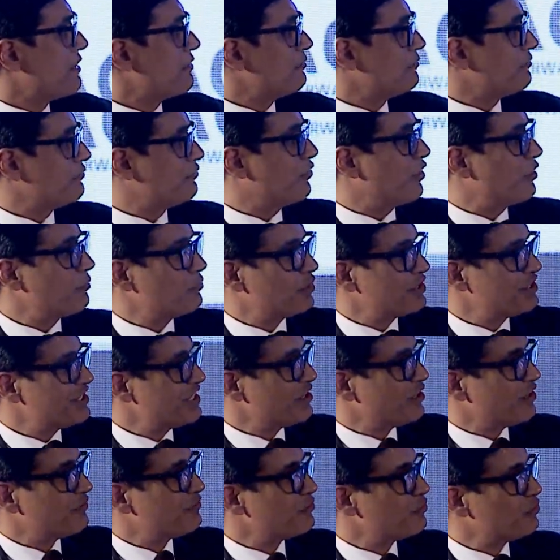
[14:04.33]
Formation
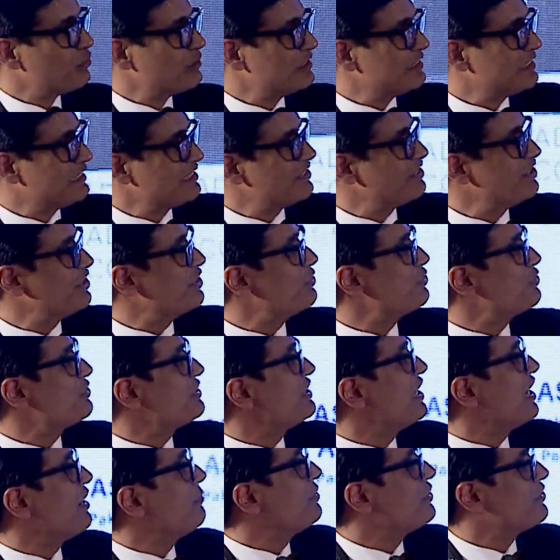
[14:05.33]
of rules,
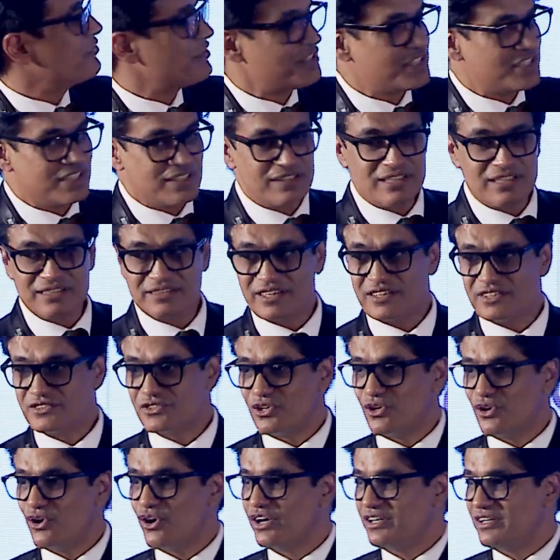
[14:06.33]
institutional arbitration, there is a
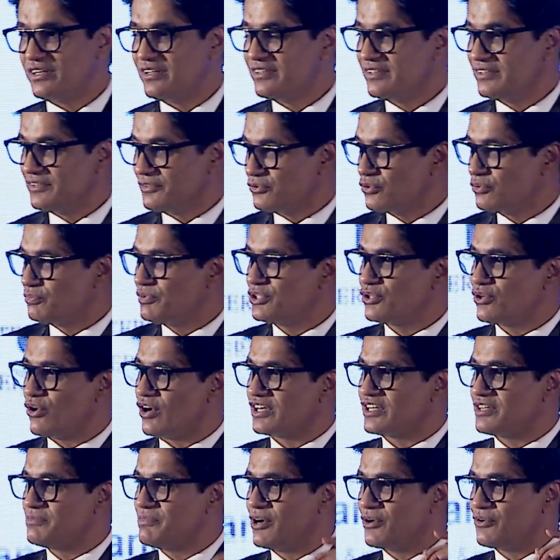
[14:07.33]
lot to be
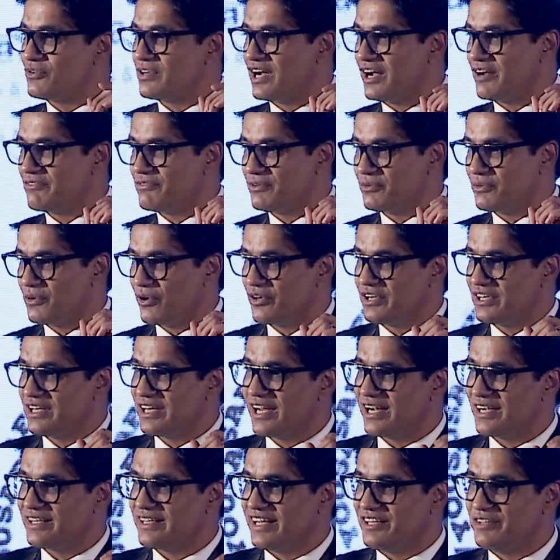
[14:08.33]
talked about. I've only
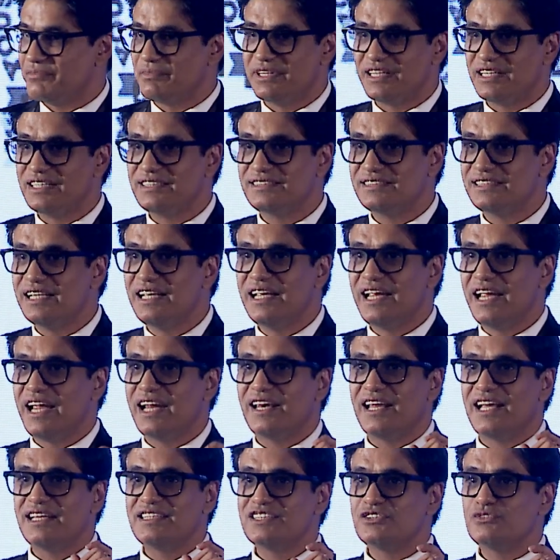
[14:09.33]
had 10 minutes,
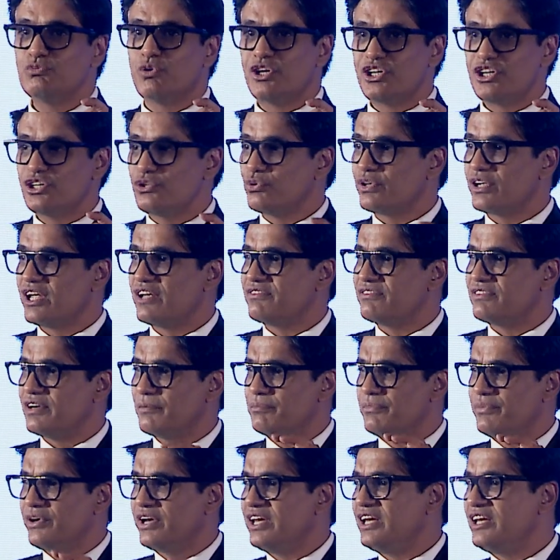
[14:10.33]
and I just wanted to give a
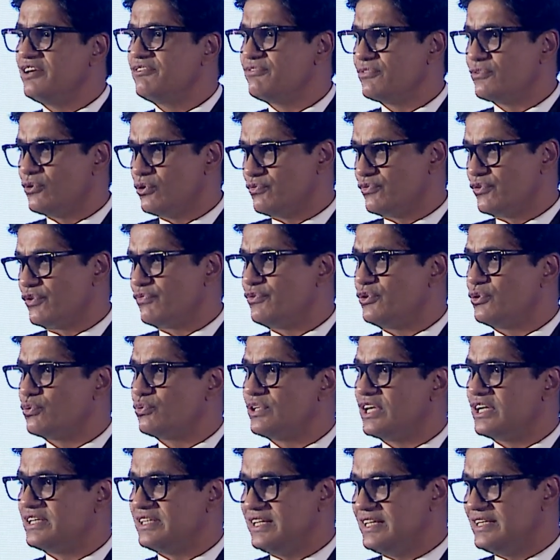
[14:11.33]
brief overview
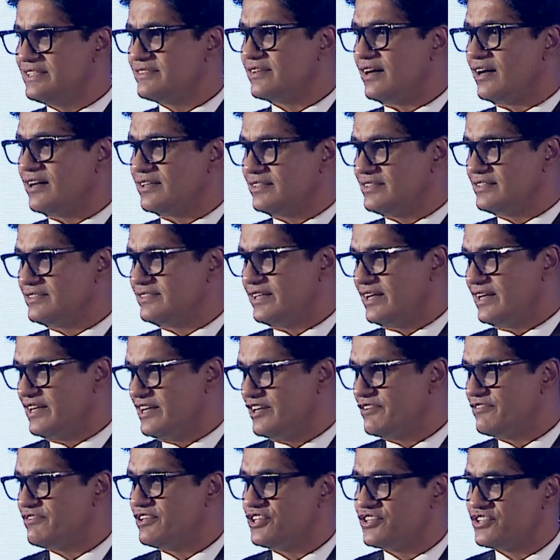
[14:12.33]
that these are the
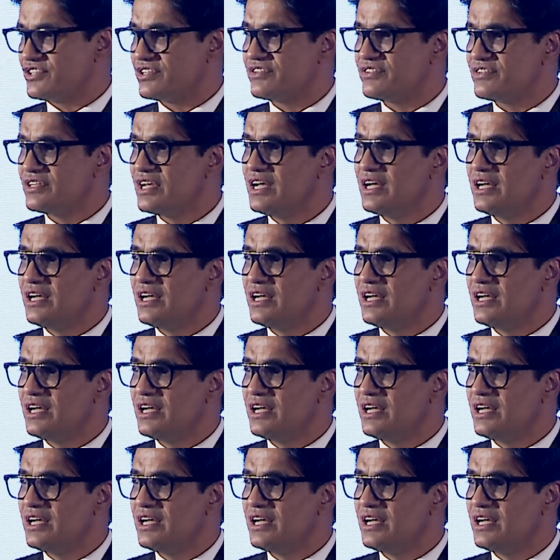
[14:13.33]
salient features.